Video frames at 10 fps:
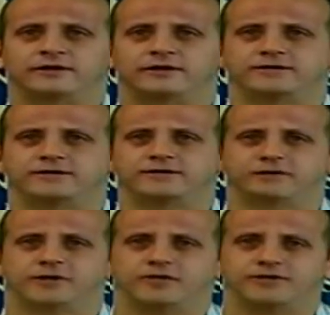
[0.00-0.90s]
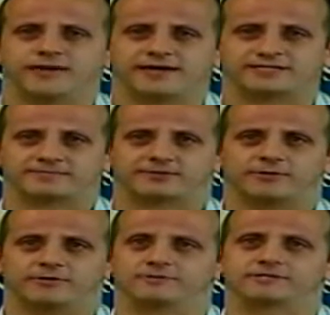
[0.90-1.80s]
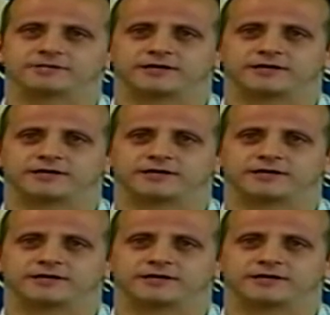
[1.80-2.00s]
attention on the exit polls.